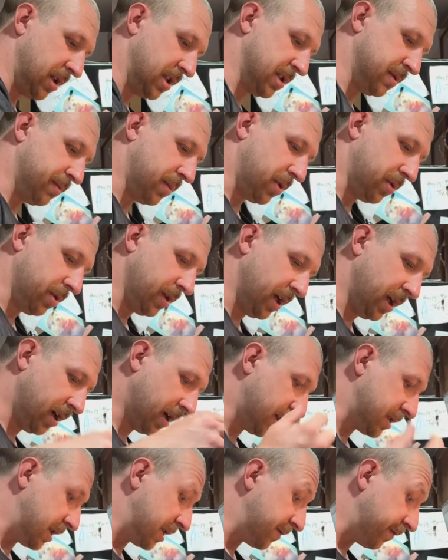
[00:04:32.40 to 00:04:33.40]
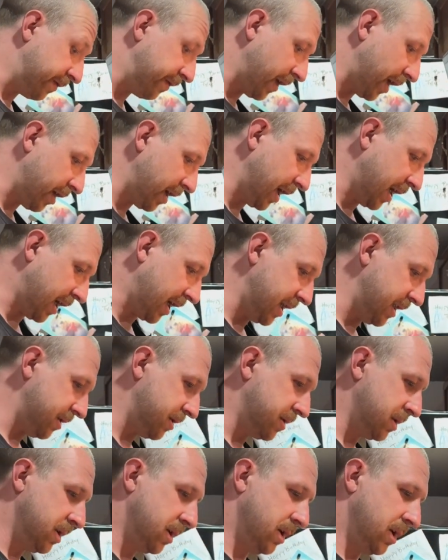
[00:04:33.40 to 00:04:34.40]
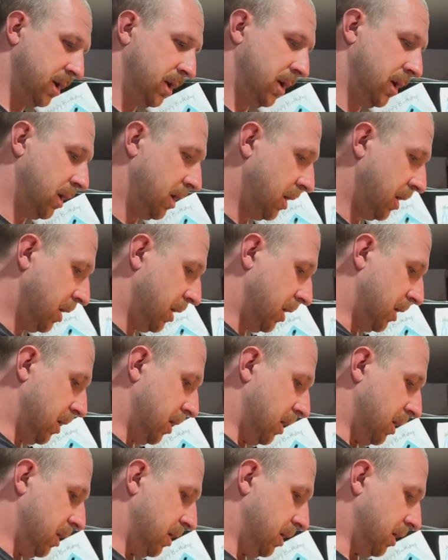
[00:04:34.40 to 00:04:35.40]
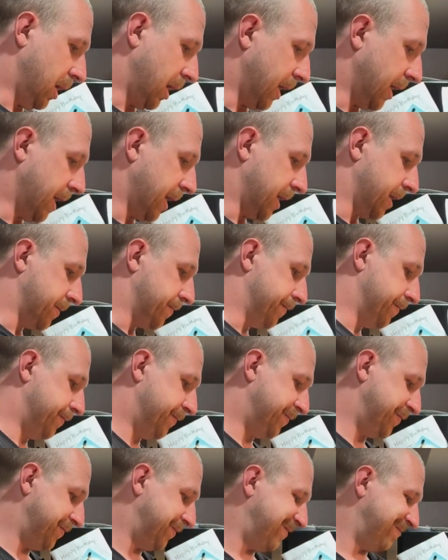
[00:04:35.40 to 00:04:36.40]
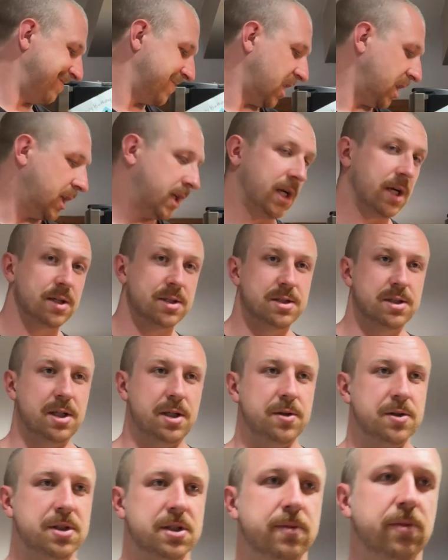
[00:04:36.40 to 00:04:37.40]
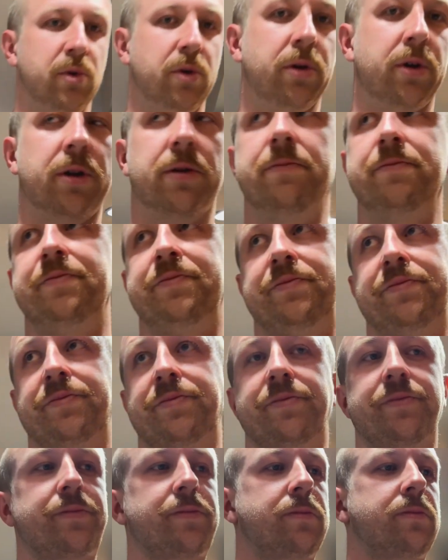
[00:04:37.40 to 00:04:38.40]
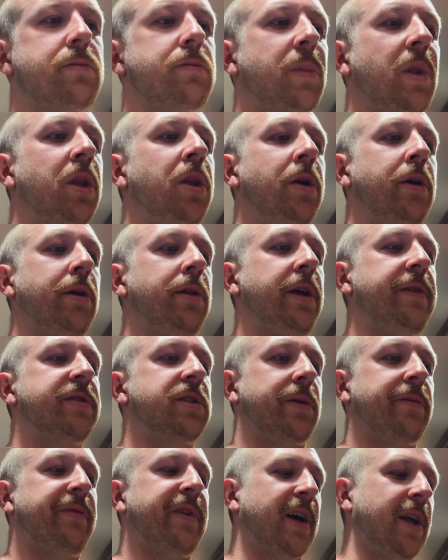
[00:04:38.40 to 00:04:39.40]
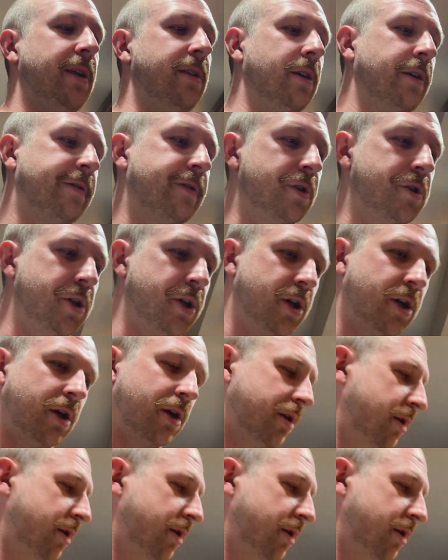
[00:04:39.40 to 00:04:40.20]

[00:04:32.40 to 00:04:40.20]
this bowl here because it's very hot. Could honestly use some more. You can leave some fat in there for sure.